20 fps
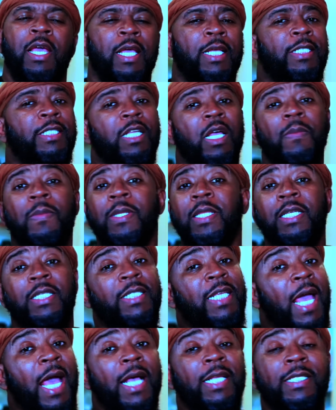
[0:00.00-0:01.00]
And some of these
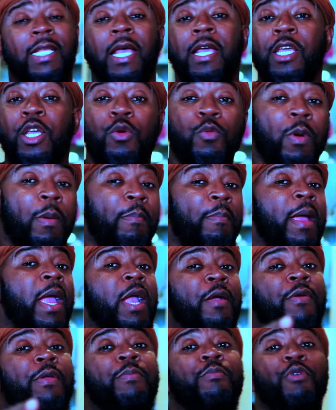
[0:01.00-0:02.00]
guys out here would
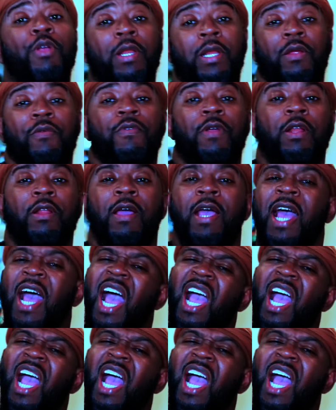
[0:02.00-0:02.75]
marry Brittany Renner.